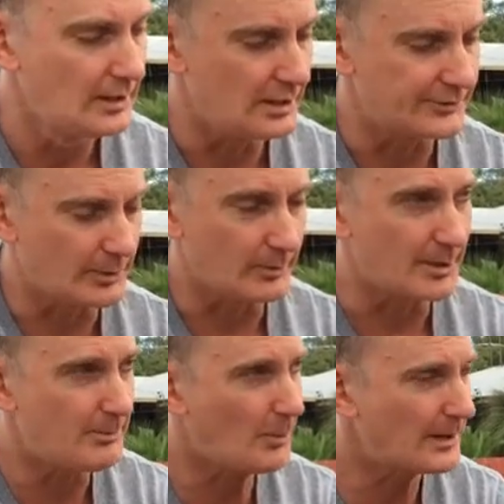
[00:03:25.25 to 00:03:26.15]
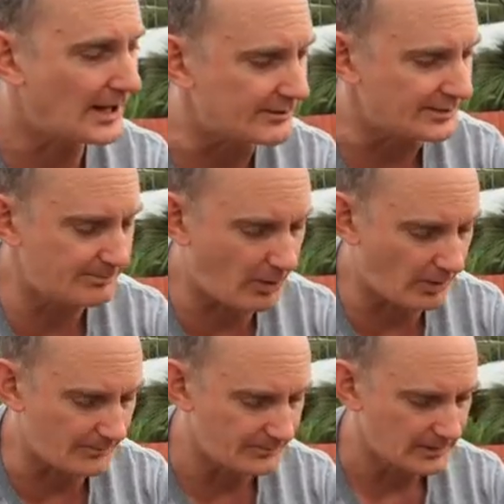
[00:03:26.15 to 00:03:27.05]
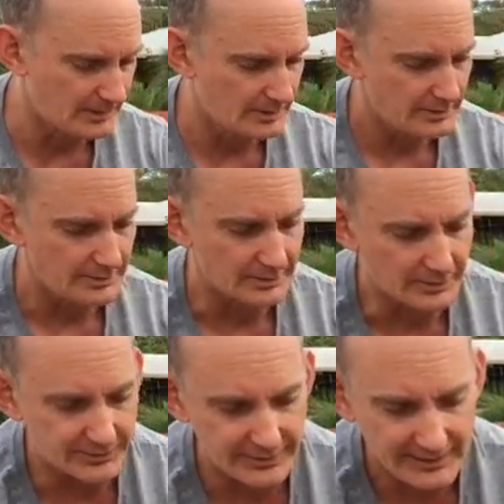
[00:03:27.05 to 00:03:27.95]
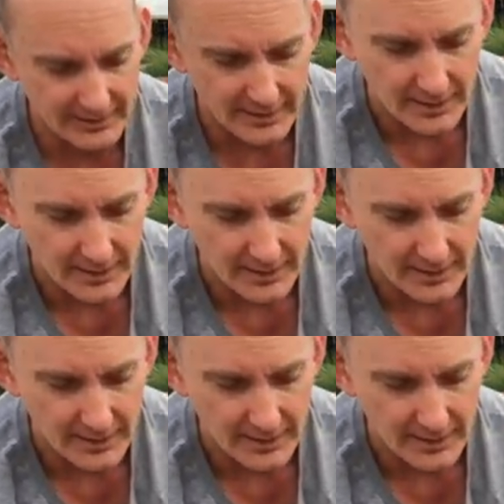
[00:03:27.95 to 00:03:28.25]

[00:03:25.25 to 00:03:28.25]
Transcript: And so when I pop it out of its pot, you're going to see